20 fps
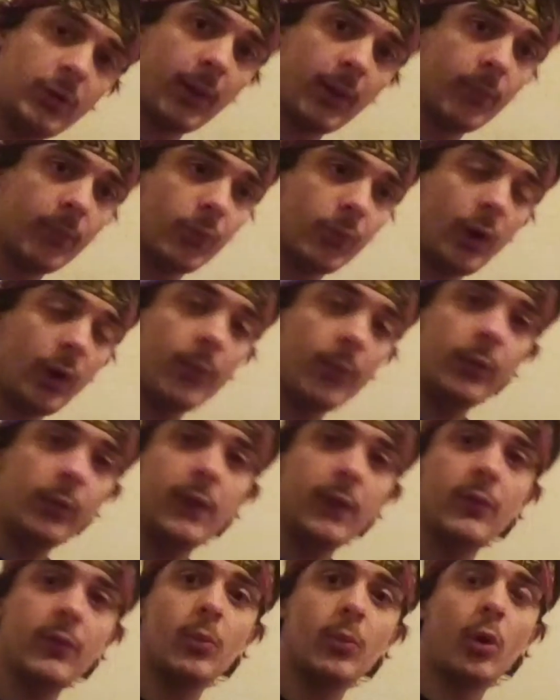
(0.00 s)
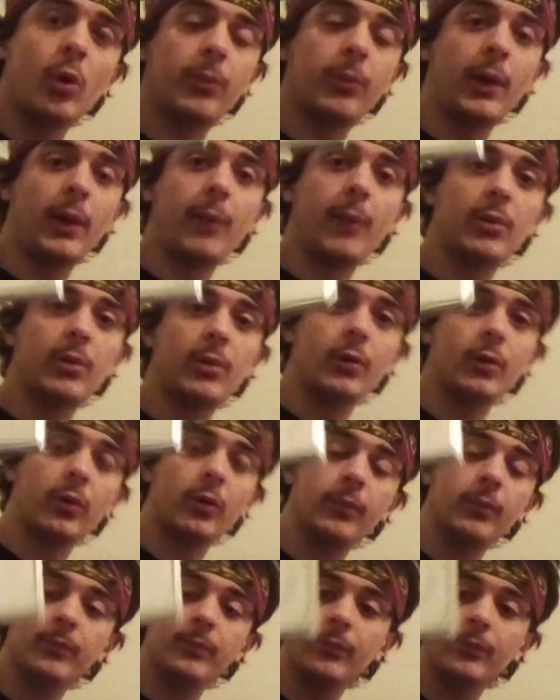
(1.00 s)
probably even more popular.
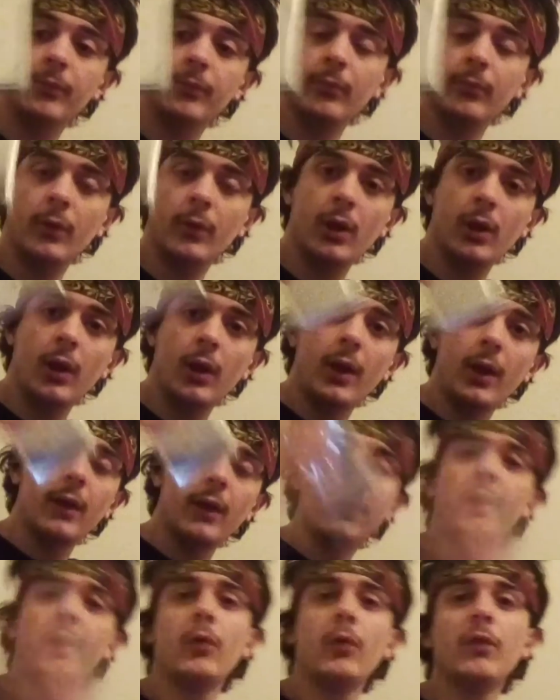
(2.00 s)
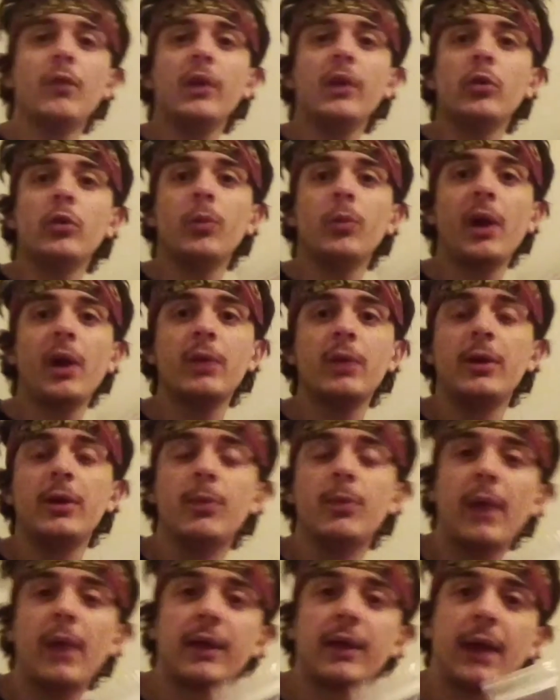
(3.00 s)
They reflect your body heat
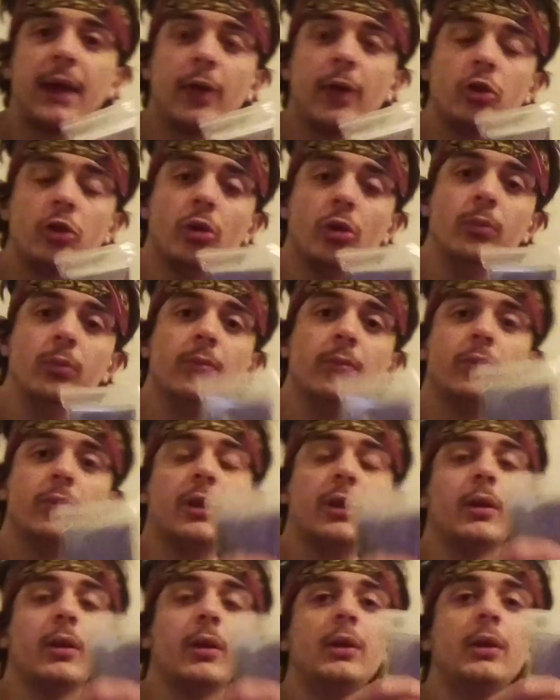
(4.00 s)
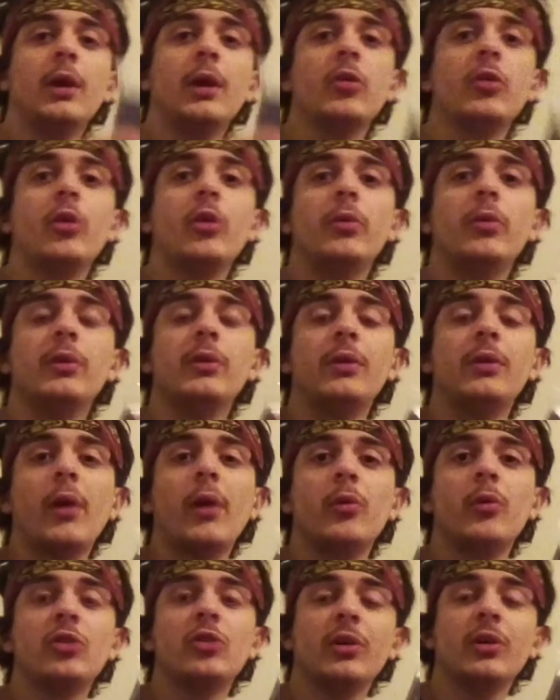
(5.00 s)
back at you,
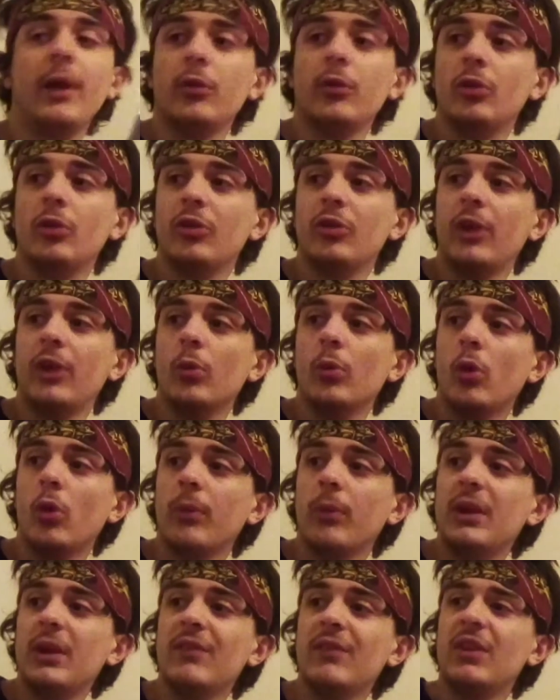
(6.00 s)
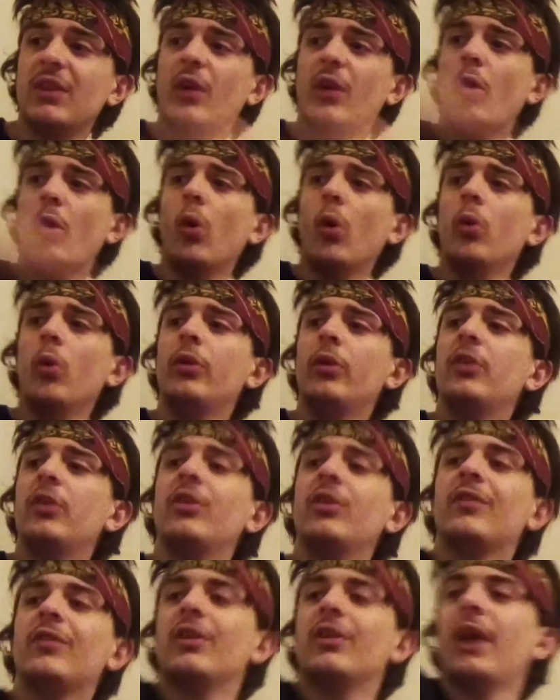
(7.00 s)
which allows you to stay warm in even the coldest
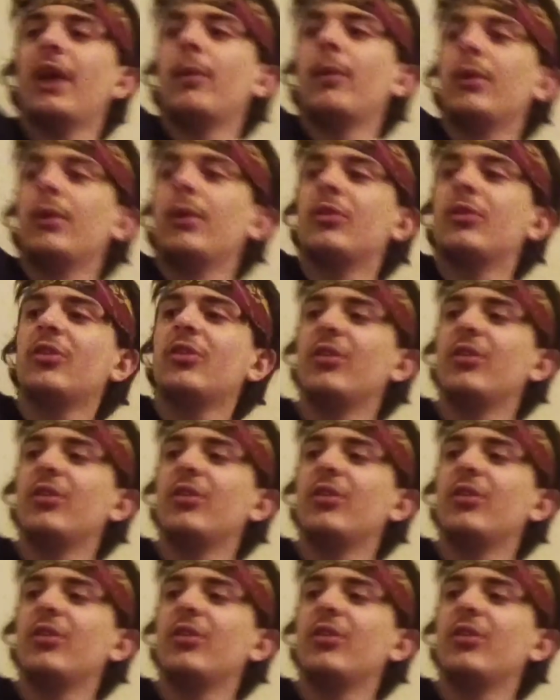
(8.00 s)
of climates.